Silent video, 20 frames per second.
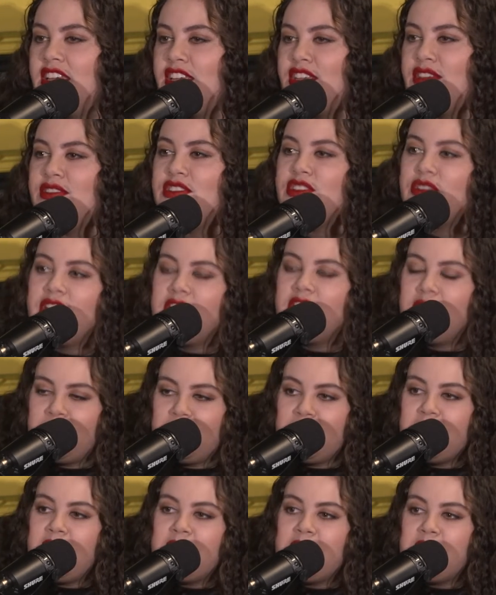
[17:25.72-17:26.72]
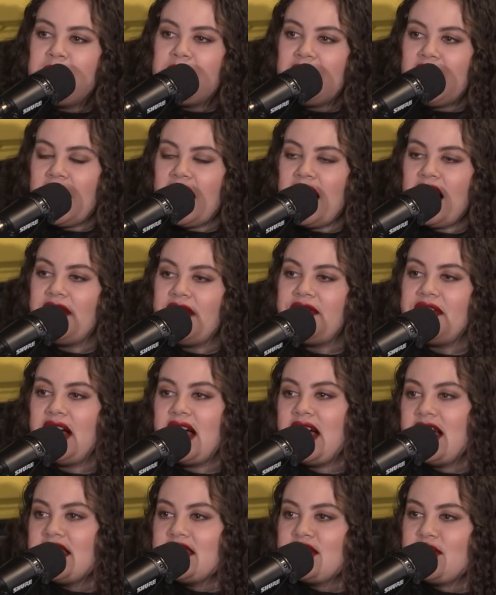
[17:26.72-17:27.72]
you're doing it but maybe a bit
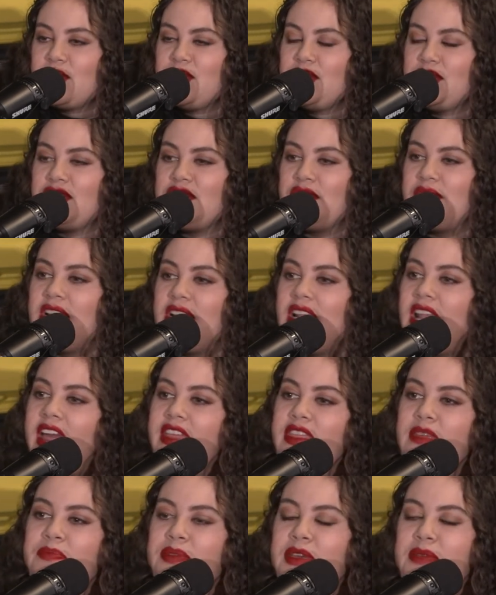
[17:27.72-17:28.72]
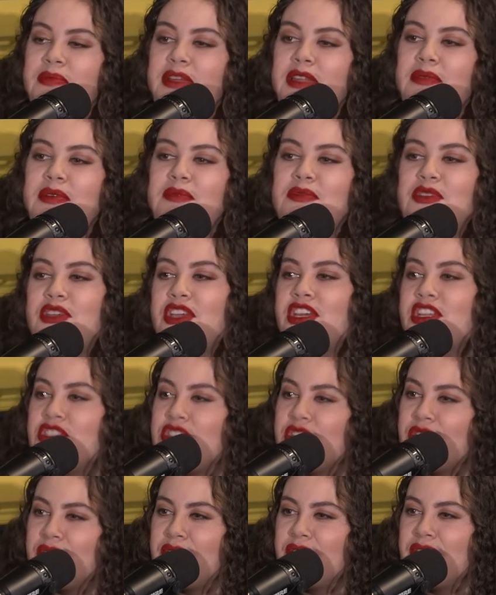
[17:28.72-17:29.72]
half-assed or you're doing like the bare minimum you can
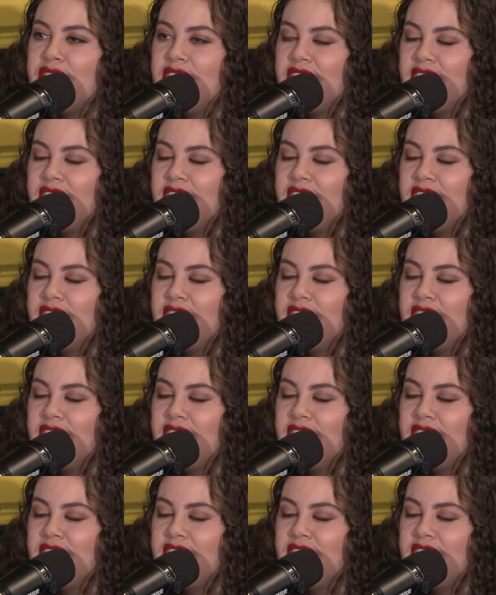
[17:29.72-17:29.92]
do